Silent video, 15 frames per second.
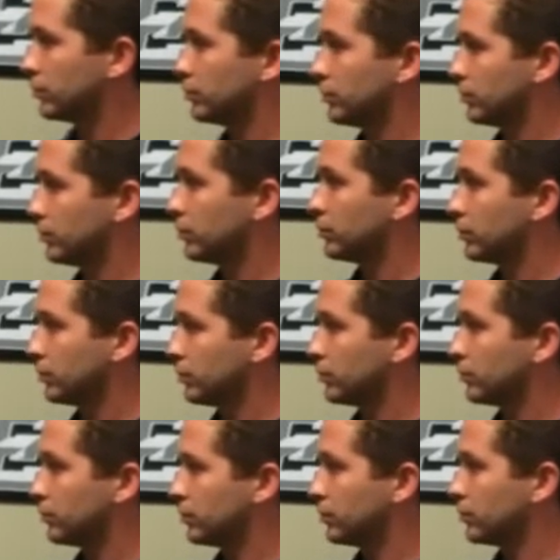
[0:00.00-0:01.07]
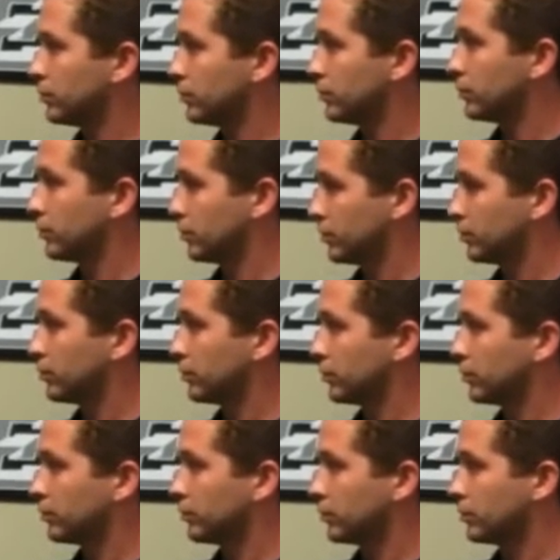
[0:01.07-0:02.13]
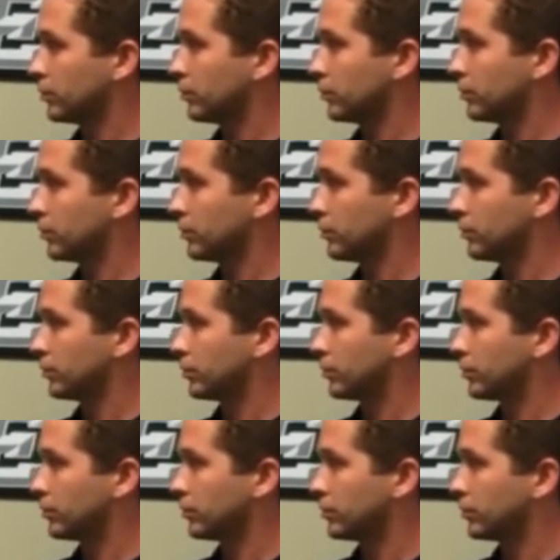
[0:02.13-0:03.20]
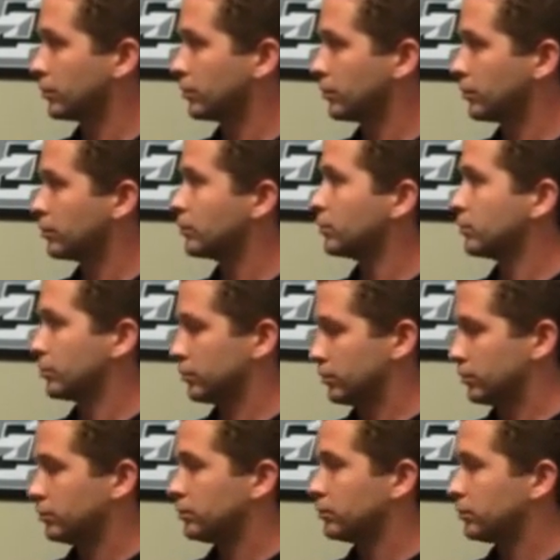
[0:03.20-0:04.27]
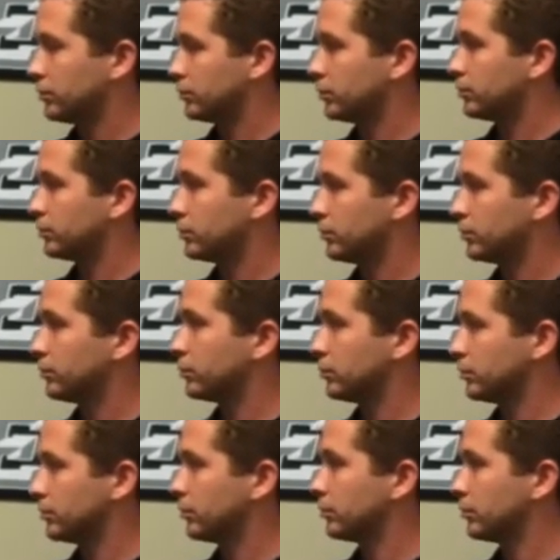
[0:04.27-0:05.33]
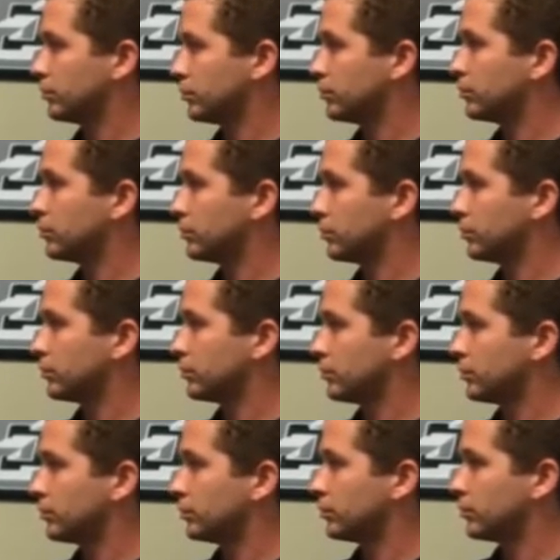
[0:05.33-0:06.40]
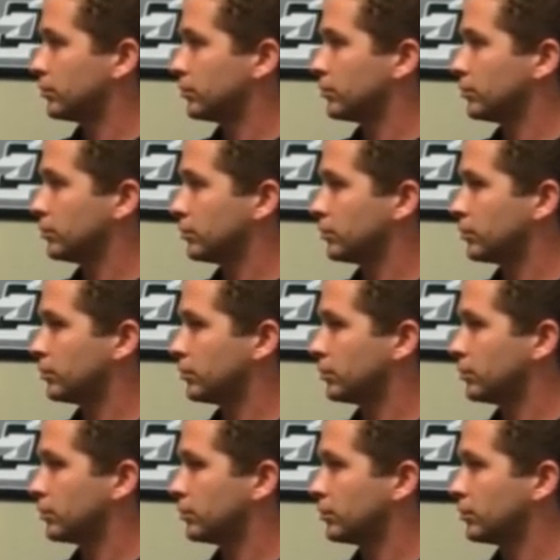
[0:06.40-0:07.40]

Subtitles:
No words are spoken by the person on screen.